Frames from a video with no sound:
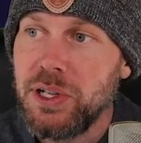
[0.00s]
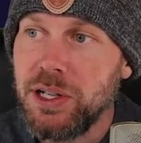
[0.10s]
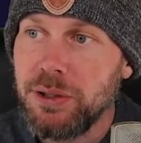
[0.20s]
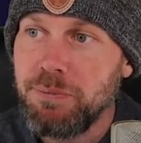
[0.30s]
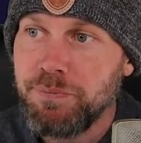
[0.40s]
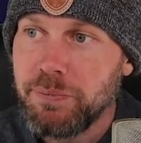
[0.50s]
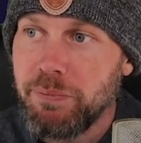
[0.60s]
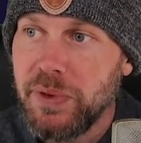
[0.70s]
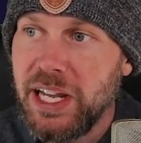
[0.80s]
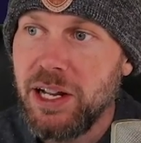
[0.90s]
here,
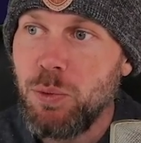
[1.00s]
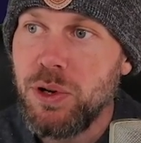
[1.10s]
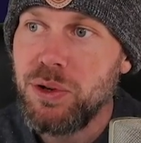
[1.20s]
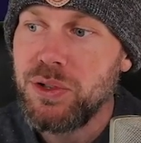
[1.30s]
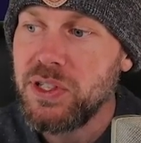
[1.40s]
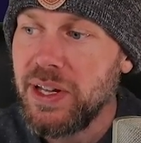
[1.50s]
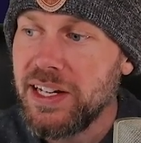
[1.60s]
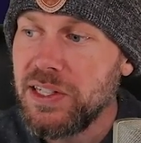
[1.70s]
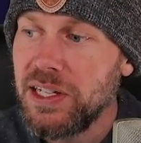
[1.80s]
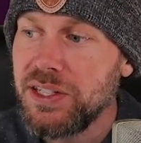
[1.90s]
and we'll
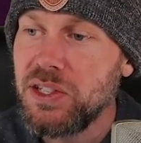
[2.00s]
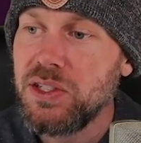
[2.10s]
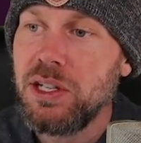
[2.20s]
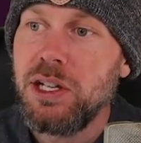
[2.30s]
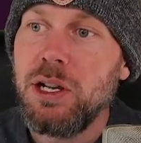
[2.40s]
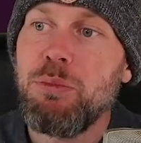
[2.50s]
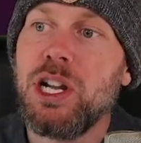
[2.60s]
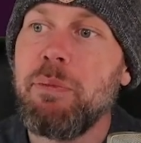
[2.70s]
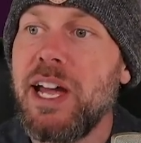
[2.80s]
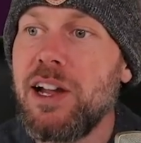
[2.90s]
select it, bring
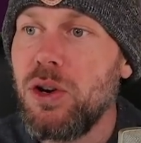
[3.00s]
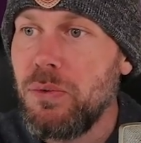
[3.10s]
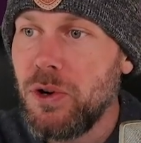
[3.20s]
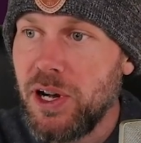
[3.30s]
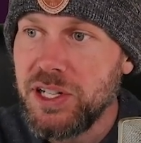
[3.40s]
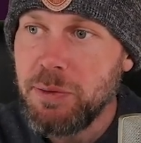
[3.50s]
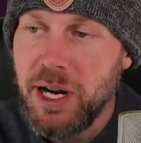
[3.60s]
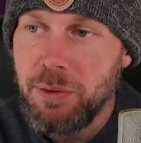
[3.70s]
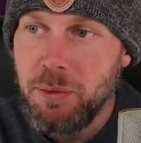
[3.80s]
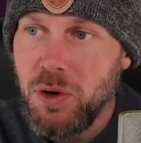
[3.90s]
it back over onto
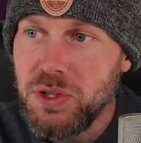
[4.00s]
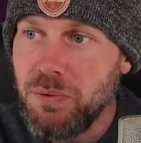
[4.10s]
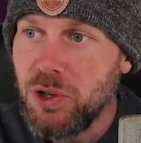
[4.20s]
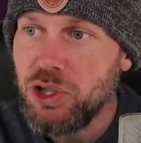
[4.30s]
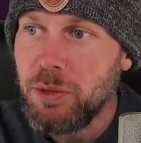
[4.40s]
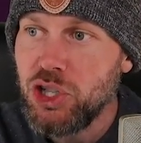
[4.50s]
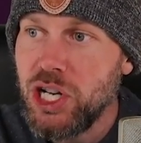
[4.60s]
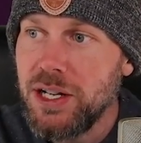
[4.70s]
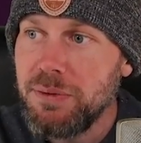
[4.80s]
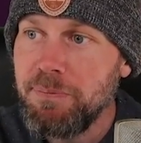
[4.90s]
my remote to virtual
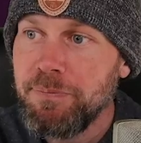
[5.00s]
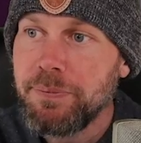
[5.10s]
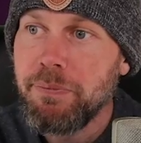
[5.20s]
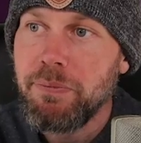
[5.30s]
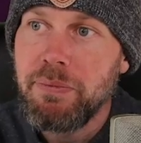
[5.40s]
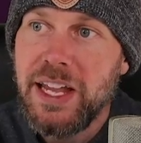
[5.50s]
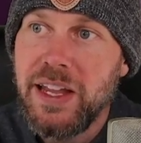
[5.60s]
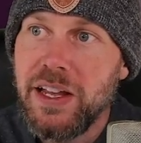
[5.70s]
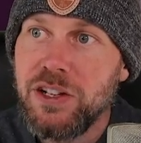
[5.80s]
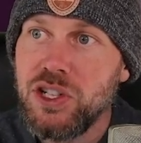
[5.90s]
machine,
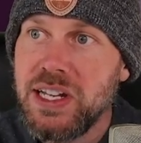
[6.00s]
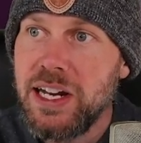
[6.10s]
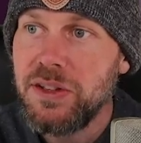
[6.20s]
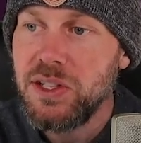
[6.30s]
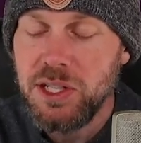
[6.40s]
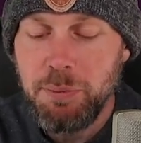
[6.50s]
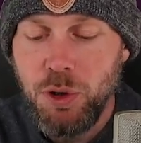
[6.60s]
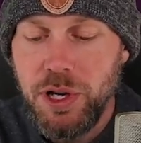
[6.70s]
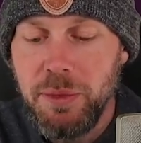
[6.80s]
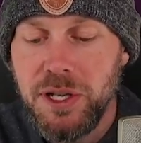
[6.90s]
and just edit this
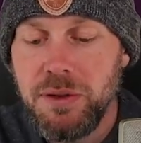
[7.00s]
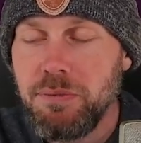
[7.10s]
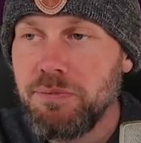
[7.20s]
deployment.